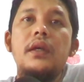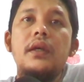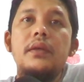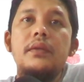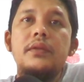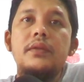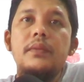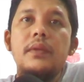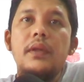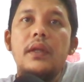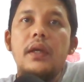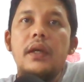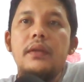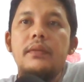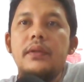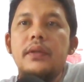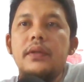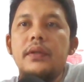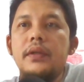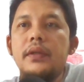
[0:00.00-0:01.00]

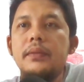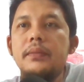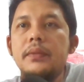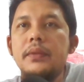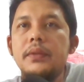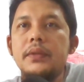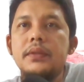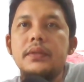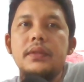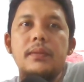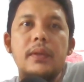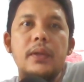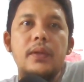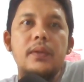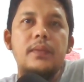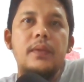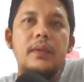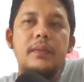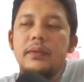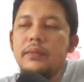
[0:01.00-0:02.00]
Bismillahirrahmanirrahim. Assalamualaikum
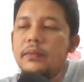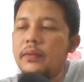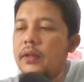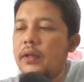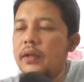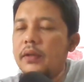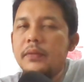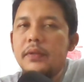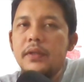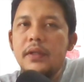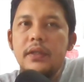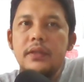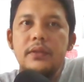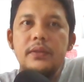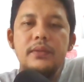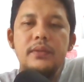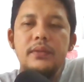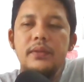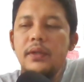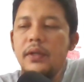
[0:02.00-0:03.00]
warahmatullahi
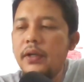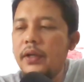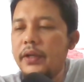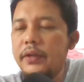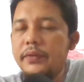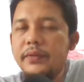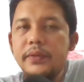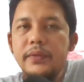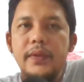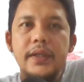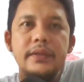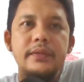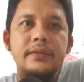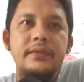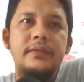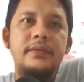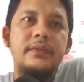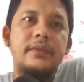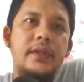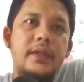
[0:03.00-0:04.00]
wabarakatuh. Hi everyone,
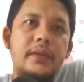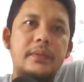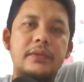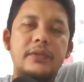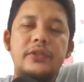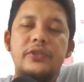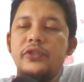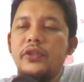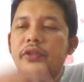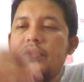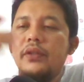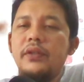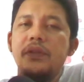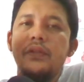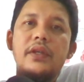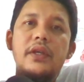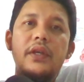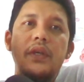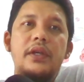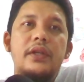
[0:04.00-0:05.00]
welcome to this
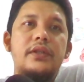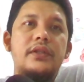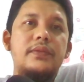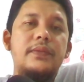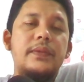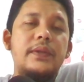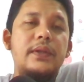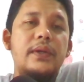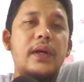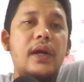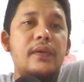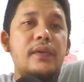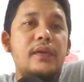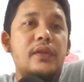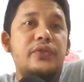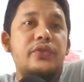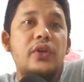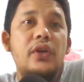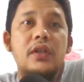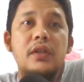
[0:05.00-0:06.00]
channel. This video I will
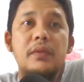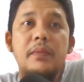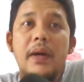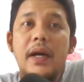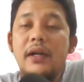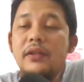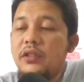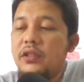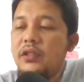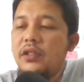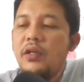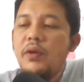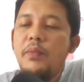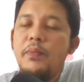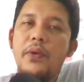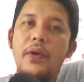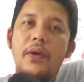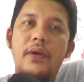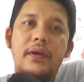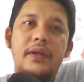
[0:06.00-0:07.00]
talk about
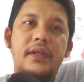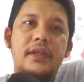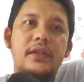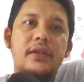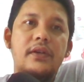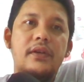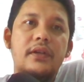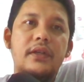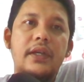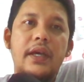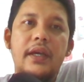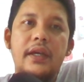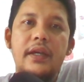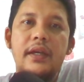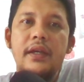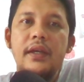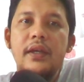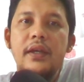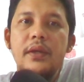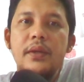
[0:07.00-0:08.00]
Poka Yoke.
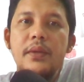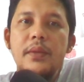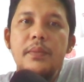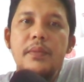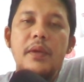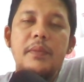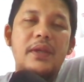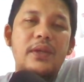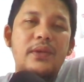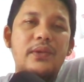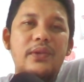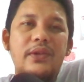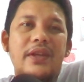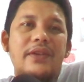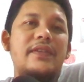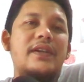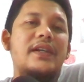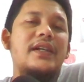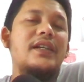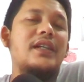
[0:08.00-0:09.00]
Maybe you
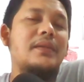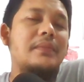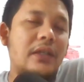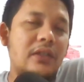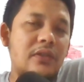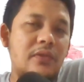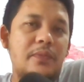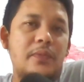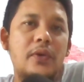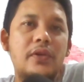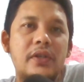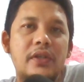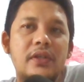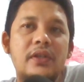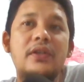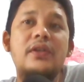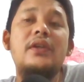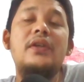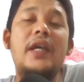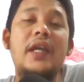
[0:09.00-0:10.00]
never heard about Poka
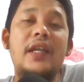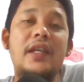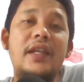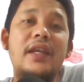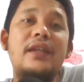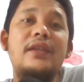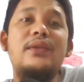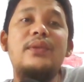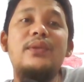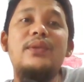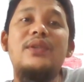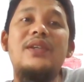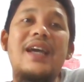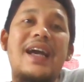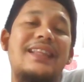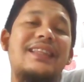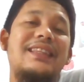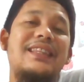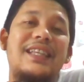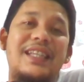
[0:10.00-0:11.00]
Yoke and then you
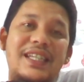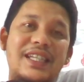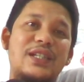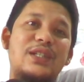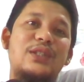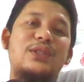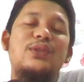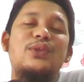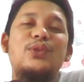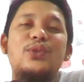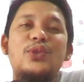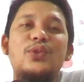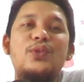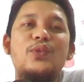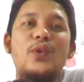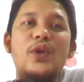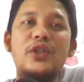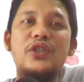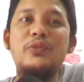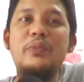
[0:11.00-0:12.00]
got here to
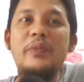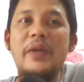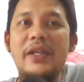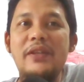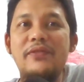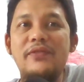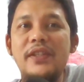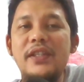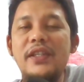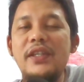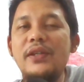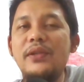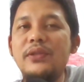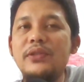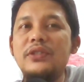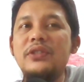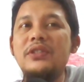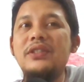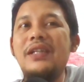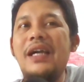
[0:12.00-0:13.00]
watch my
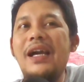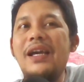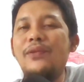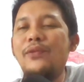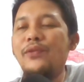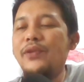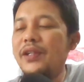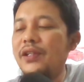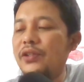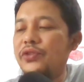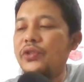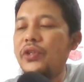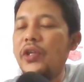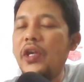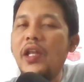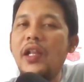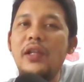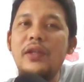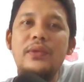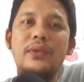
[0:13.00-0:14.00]
videos. I will
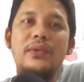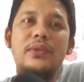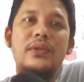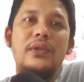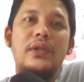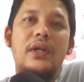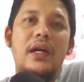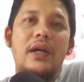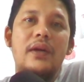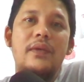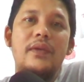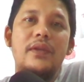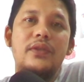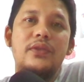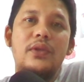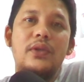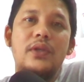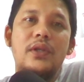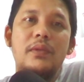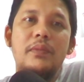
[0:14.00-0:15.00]

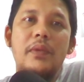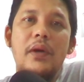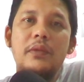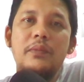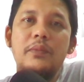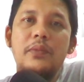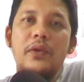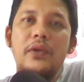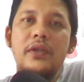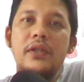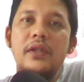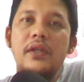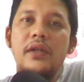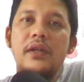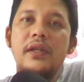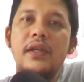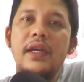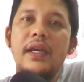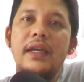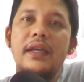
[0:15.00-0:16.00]
talk about Poka
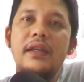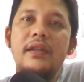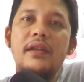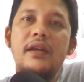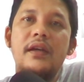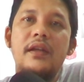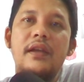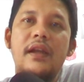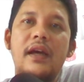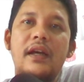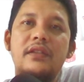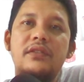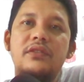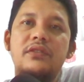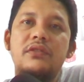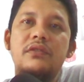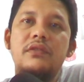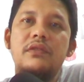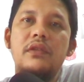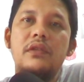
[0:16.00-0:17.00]
Yoke in a
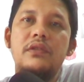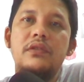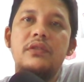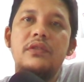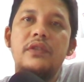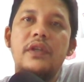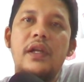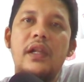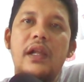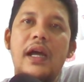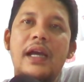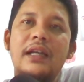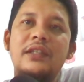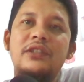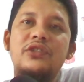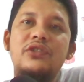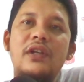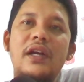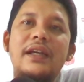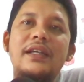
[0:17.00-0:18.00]
nutshell. I
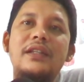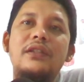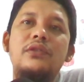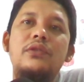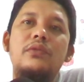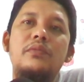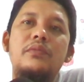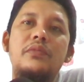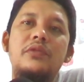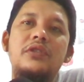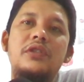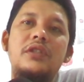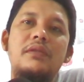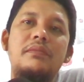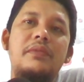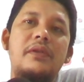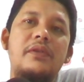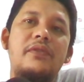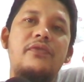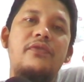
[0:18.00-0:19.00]
try to
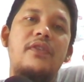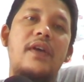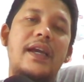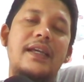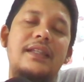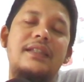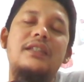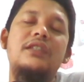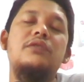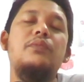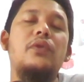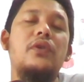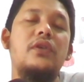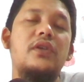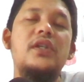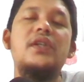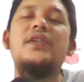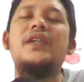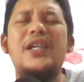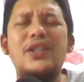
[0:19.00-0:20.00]
simplify this
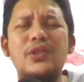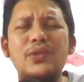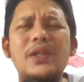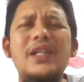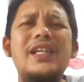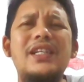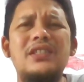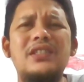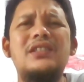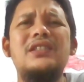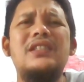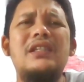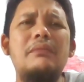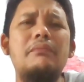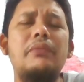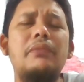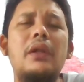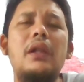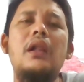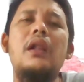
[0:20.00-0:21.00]
Poka Yoke. Actually, it's
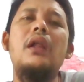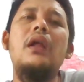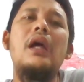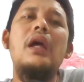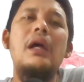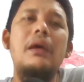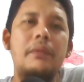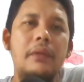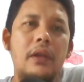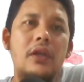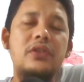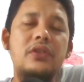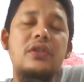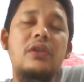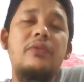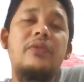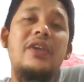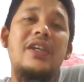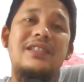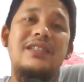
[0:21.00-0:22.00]
simple
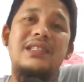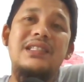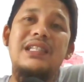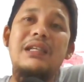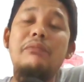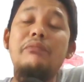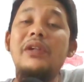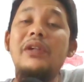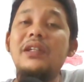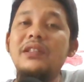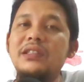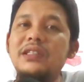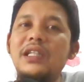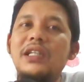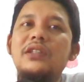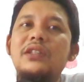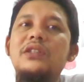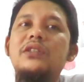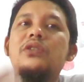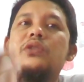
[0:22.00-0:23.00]
philosophy, it's simple
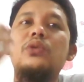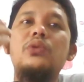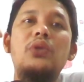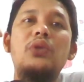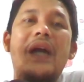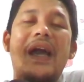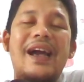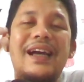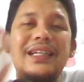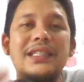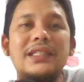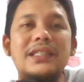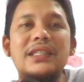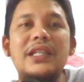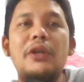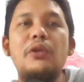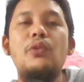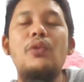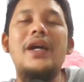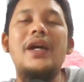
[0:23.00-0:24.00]
thing to
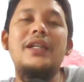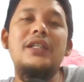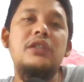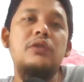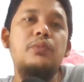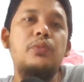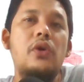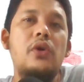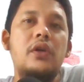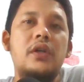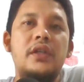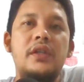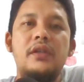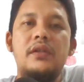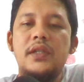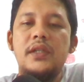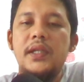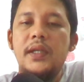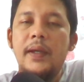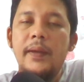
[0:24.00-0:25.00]
understand what is Poka
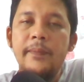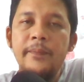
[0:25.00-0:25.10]
Yoke.